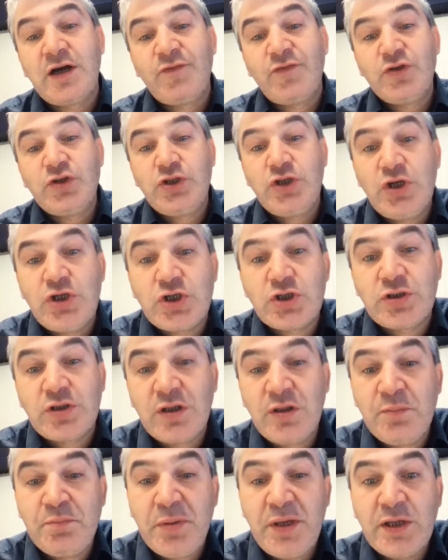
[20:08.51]
have
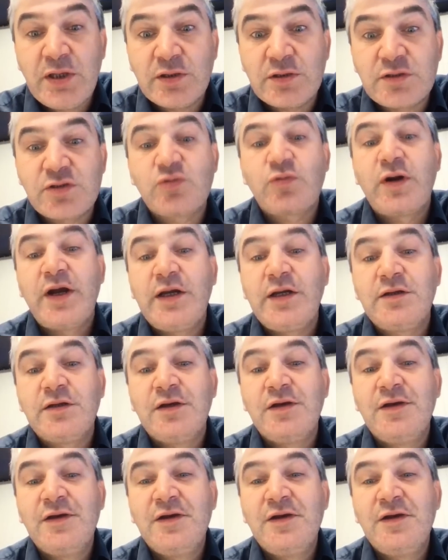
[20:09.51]
digital beams, right?